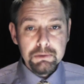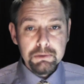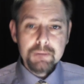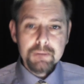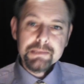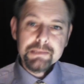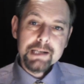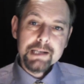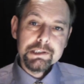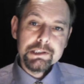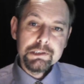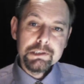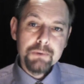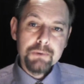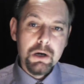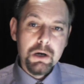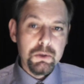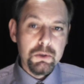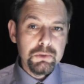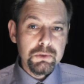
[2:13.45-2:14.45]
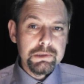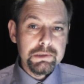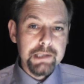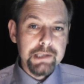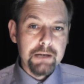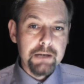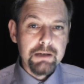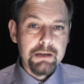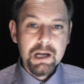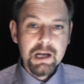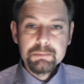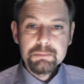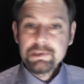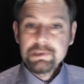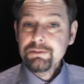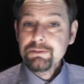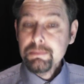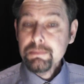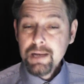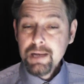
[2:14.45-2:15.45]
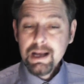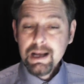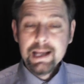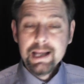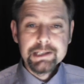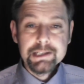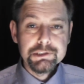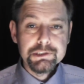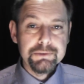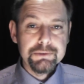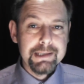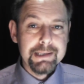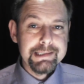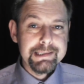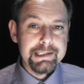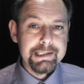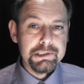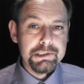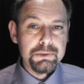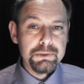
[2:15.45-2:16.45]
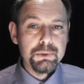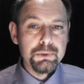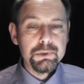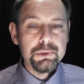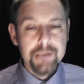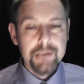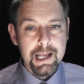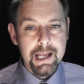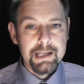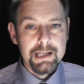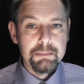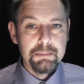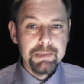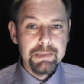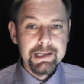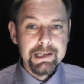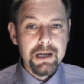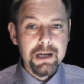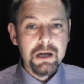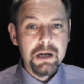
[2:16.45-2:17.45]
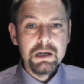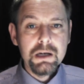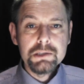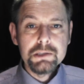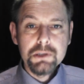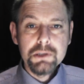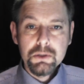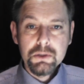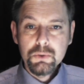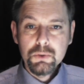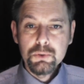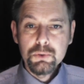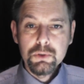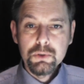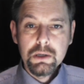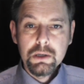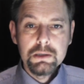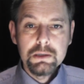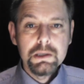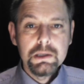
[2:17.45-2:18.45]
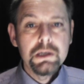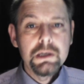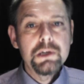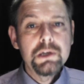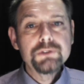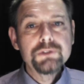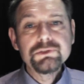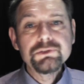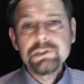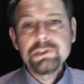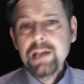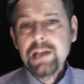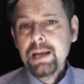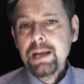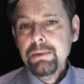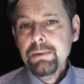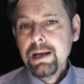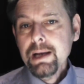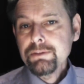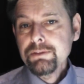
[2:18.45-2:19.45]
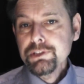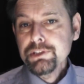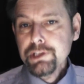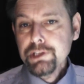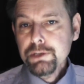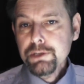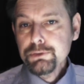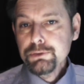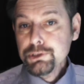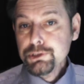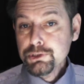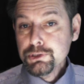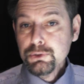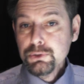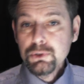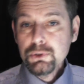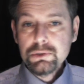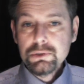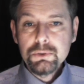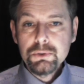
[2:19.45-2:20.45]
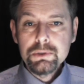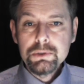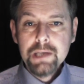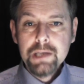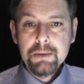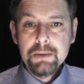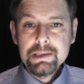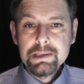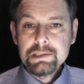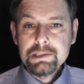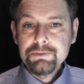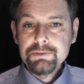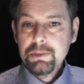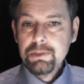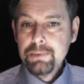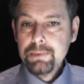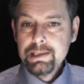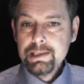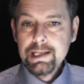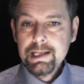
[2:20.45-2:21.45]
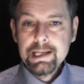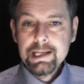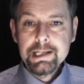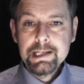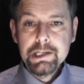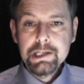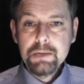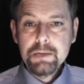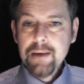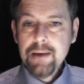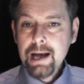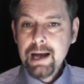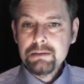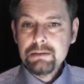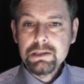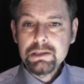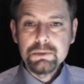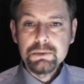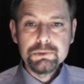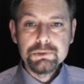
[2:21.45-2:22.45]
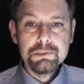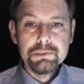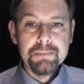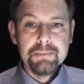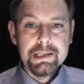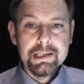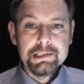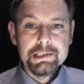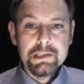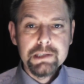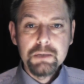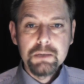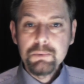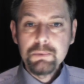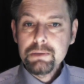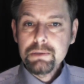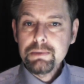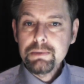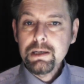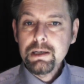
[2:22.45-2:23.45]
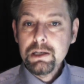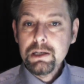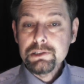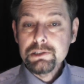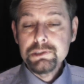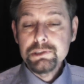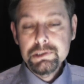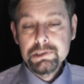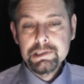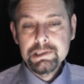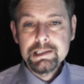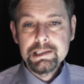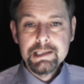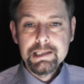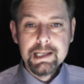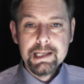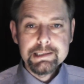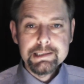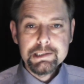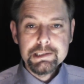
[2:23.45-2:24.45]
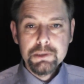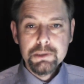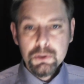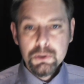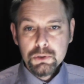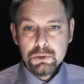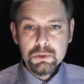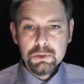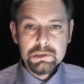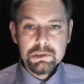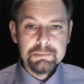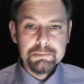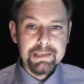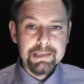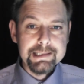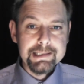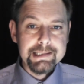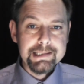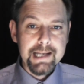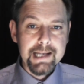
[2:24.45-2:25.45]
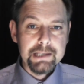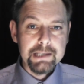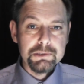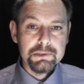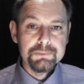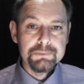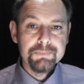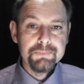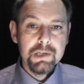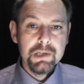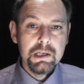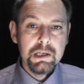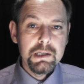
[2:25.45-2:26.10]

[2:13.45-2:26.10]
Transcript: New updates to our audio library from an interesting source, npr.org. Today we have a new short audio interview with the EU Agriculture Minister with regard to this latest horse meat scandal.